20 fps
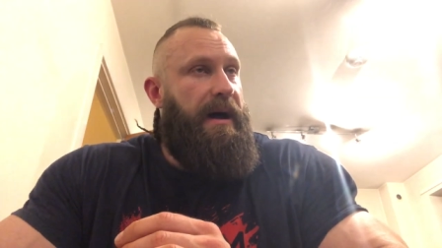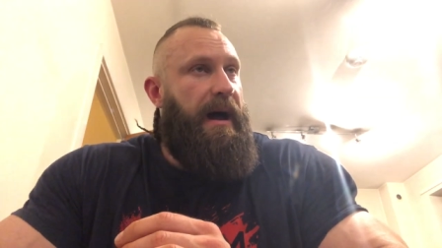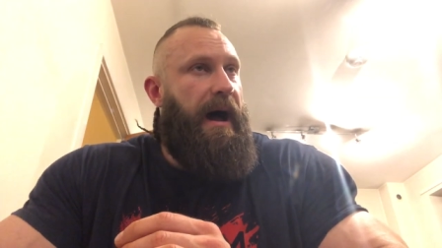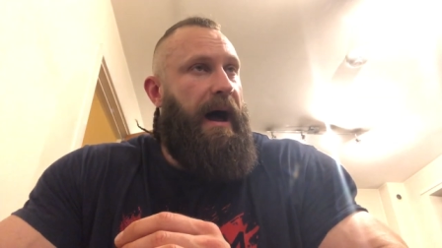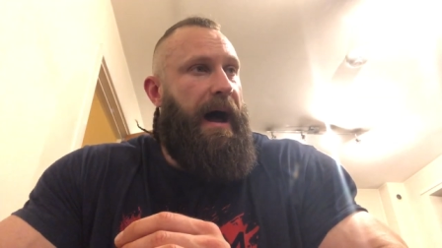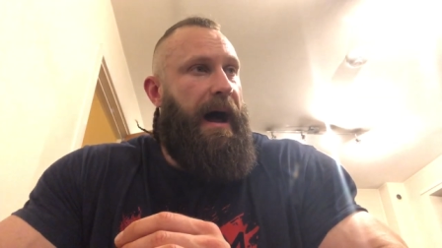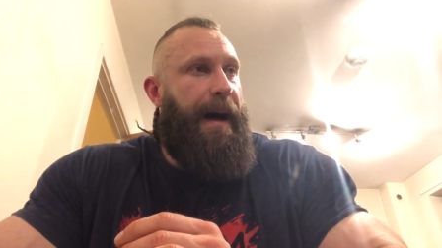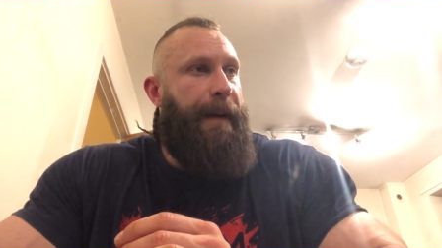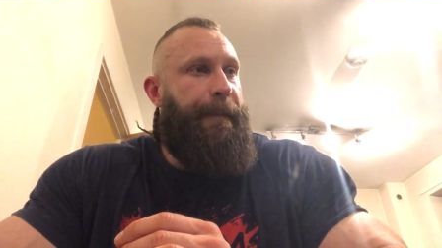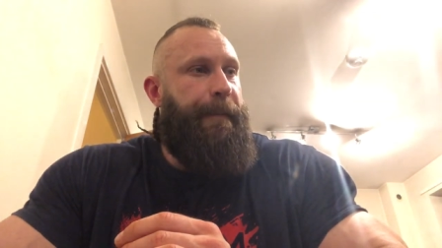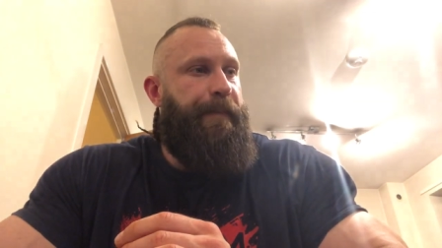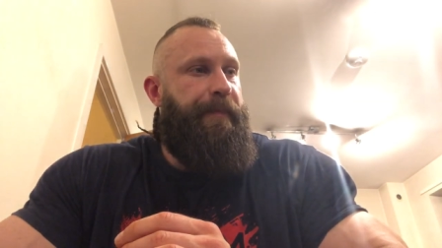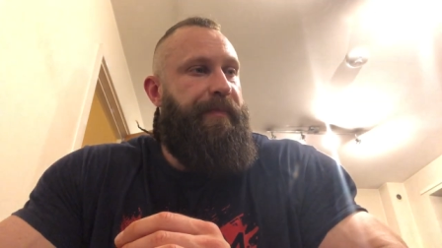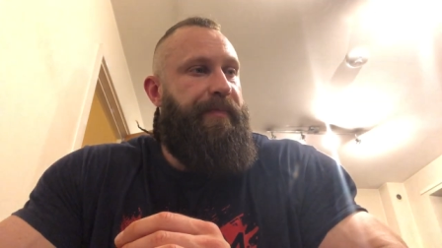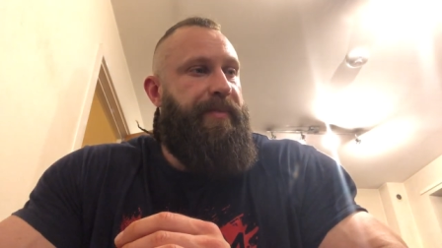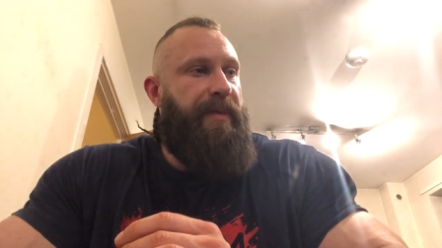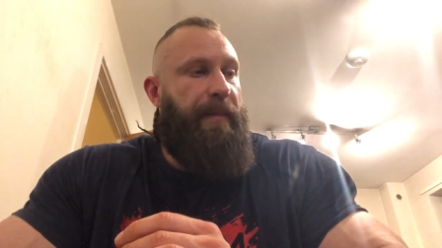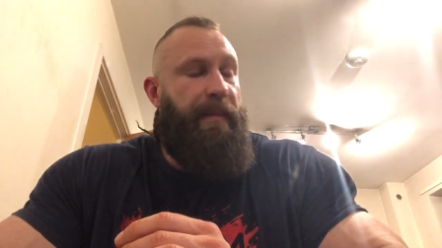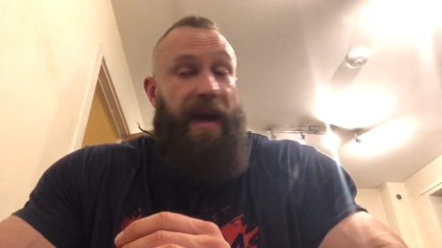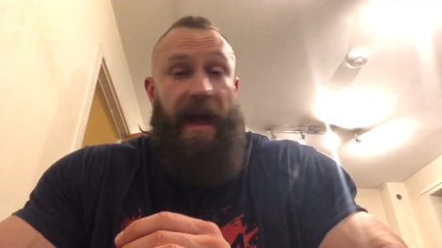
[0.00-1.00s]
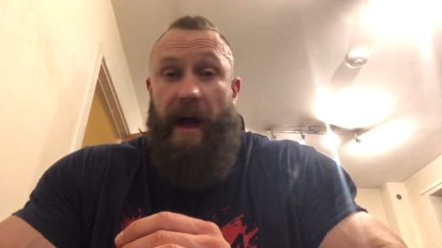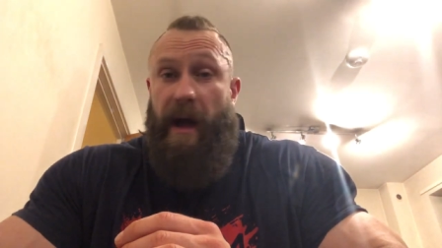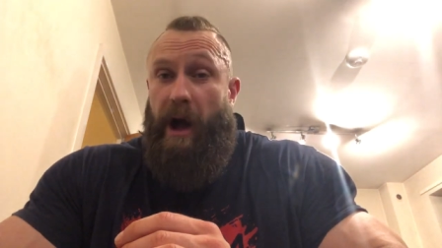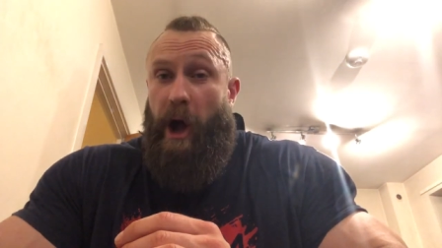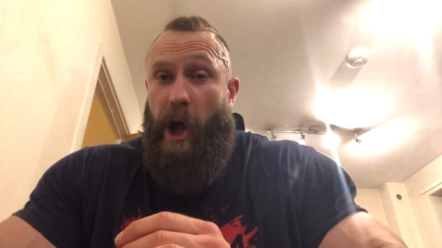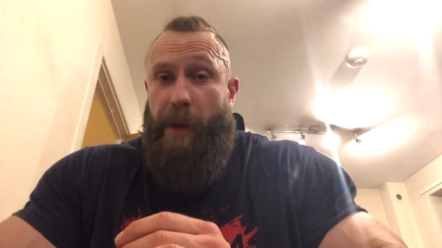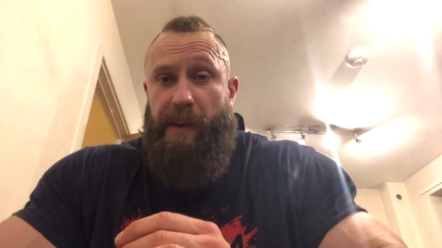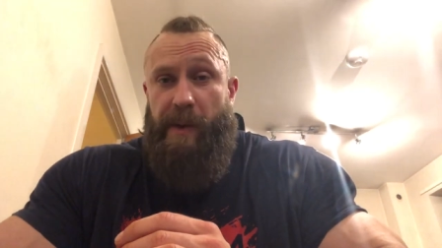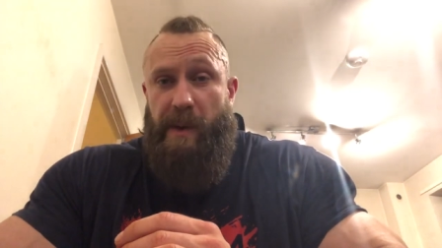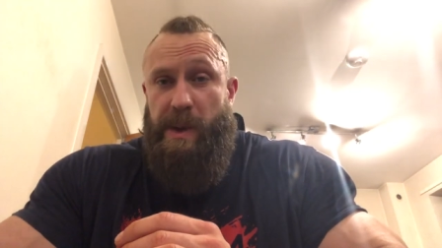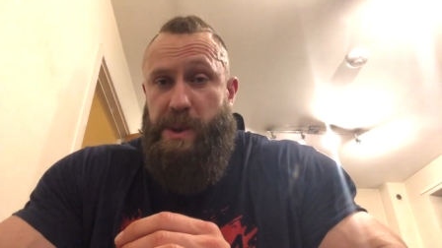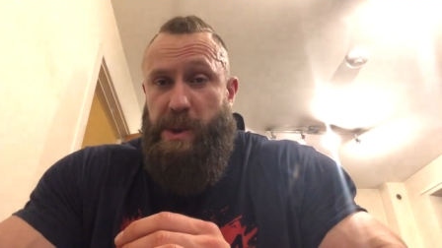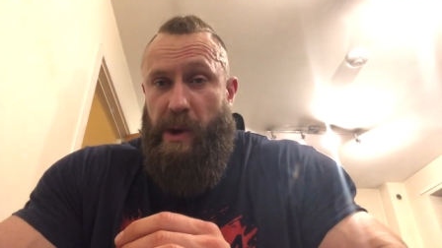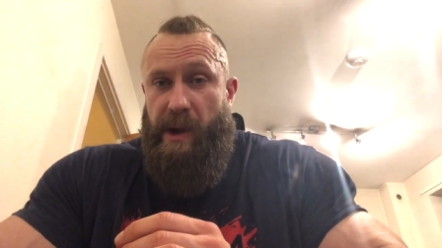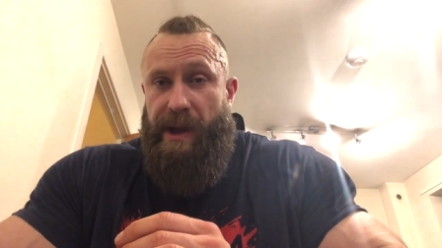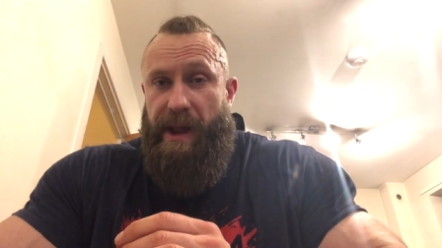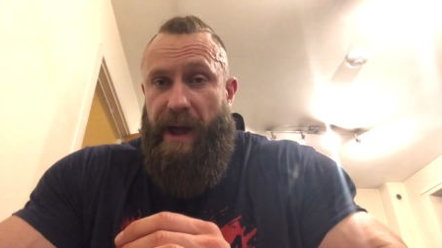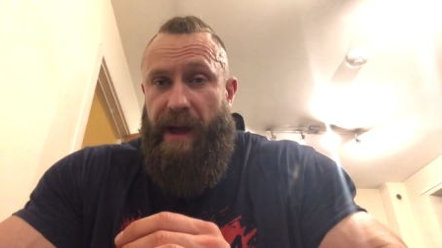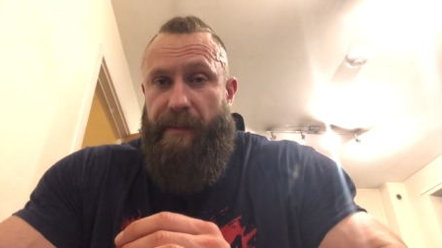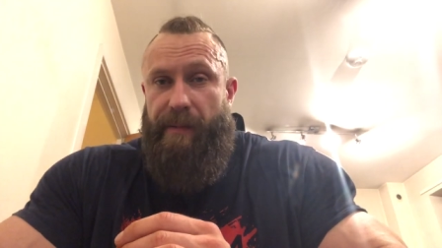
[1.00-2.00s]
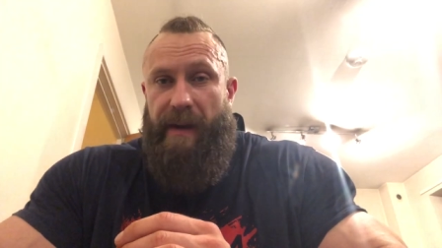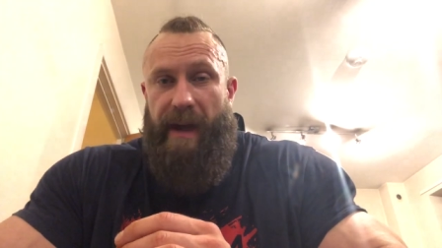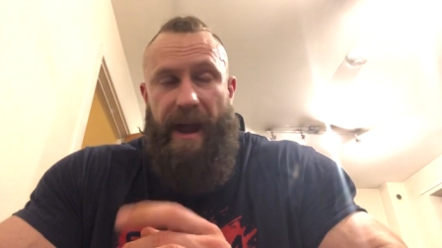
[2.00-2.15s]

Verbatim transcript: um, but yeah, I hope you enjoyed it.